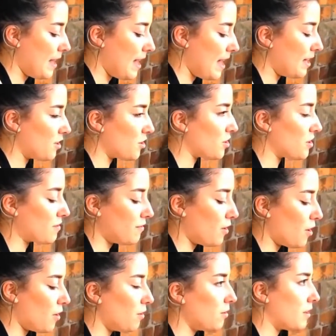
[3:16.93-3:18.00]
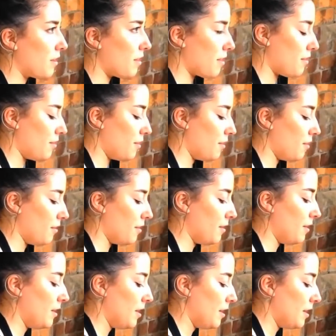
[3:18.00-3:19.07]
and just fold it through.
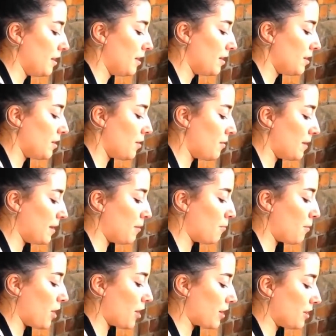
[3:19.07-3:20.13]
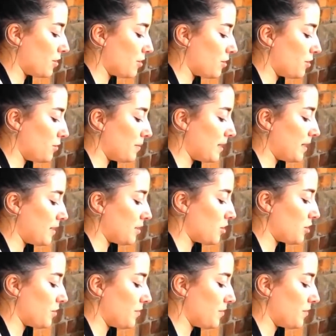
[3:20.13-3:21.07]
Don't want to work it too much.